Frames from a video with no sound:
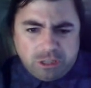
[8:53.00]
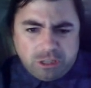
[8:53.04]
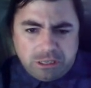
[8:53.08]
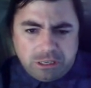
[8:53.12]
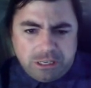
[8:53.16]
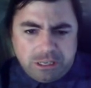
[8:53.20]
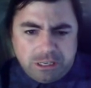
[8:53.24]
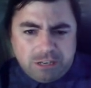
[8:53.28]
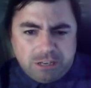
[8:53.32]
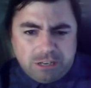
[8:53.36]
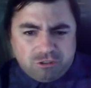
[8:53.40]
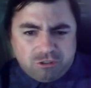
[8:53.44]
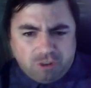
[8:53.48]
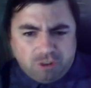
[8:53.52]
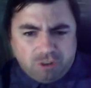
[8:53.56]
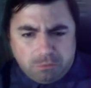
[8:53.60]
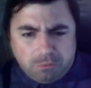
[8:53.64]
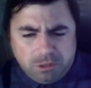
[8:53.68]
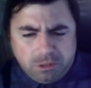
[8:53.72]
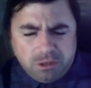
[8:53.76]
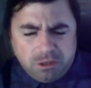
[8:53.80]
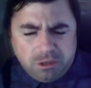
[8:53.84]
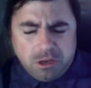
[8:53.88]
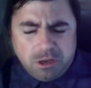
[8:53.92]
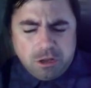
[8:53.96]
lately, and
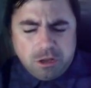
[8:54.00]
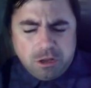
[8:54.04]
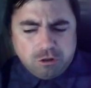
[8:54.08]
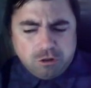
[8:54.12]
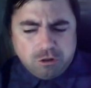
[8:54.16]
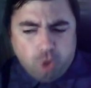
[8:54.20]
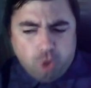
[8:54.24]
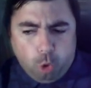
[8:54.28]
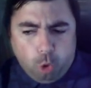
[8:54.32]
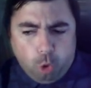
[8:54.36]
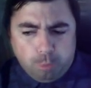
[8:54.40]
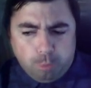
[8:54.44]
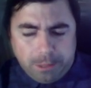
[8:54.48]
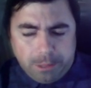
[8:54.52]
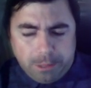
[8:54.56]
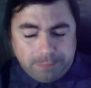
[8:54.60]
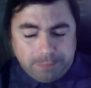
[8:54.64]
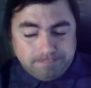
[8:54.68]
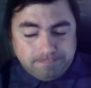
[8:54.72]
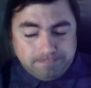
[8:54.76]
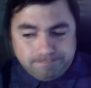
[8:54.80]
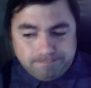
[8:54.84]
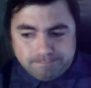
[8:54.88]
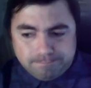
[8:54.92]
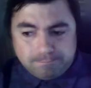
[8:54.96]
someone told me
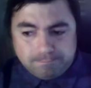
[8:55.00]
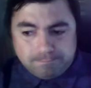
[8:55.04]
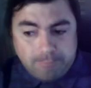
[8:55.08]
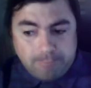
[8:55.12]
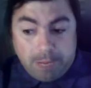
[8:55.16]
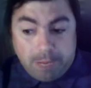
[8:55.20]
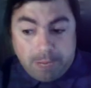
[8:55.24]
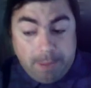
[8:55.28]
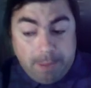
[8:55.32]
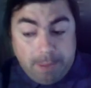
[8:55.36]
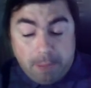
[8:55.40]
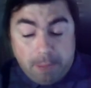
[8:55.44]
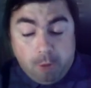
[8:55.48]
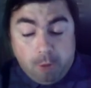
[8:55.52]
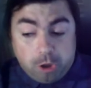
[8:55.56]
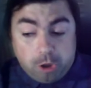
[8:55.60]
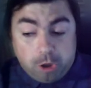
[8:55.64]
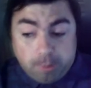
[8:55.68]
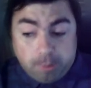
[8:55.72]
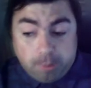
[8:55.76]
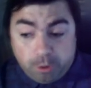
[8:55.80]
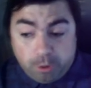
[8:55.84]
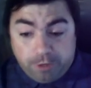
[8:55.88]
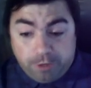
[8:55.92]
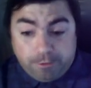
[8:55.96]
about
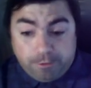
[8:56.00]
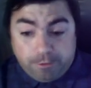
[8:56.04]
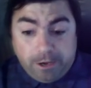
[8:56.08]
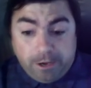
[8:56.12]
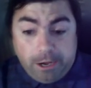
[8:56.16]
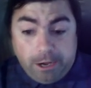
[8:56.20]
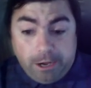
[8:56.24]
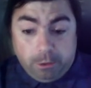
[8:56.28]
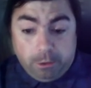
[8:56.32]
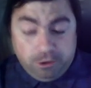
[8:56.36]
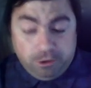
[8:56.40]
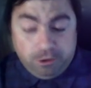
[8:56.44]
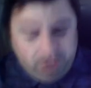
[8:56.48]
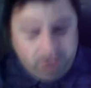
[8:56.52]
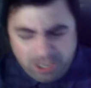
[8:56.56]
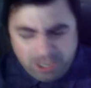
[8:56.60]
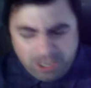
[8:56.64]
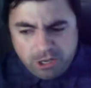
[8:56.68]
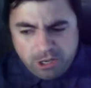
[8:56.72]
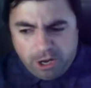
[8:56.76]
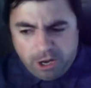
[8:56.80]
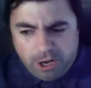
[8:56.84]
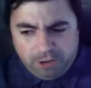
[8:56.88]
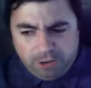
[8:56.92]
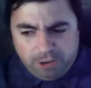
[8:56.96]
multiple different areas in
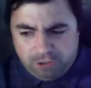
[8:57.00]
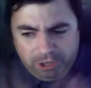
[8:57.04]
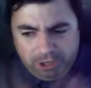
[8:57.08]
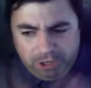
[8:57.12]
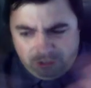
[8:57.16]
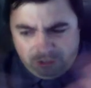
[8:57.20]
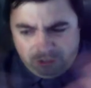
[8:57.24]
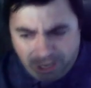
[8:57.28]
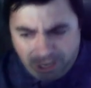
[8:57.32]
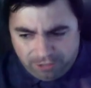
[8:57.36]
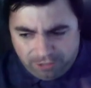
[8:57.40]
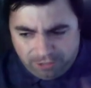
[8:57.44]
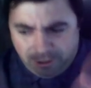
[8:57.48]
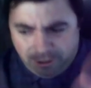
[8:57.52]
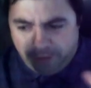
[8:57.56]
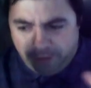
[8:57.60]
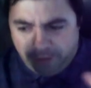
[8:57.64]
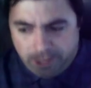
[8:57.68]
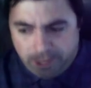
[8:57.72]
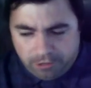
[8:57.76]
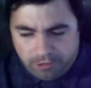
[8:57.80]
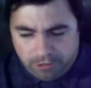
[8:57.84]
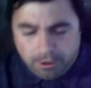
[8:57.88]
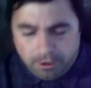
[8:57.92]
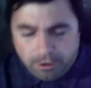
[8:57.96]
the United States, not
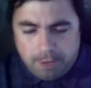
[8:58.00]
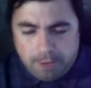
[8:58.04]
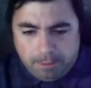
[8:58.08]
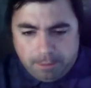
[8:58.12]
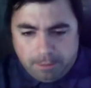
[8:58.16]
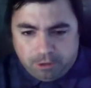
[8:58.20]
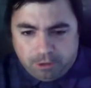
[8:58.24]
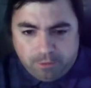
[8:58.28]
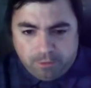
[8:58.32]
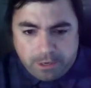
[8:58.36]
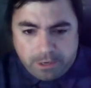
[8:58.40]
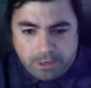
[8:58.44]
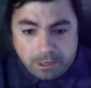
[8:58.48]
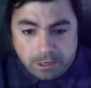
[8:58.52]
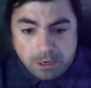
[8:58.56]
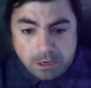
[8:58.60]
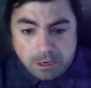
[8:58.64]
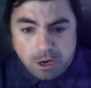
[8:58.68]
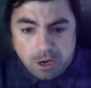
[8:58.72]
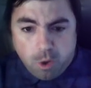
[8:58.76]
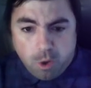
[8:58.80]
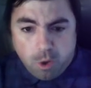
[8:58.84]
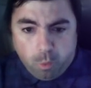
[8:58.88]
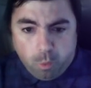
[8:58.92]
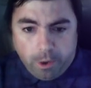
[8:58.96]
Southeast Pennsylvania,
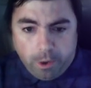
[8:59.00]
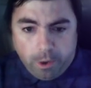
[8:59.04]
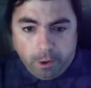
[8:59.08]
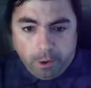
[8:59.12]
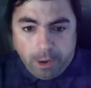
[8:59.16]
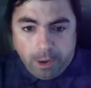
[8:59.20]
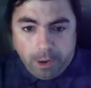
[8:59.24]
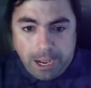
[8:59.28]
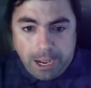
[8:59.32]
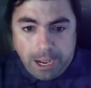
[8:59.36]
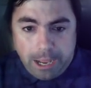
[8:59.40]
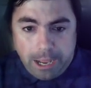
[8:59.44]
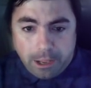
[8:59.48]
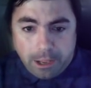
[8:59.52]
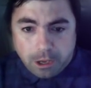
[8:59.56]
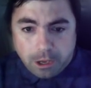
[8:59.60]
where uh,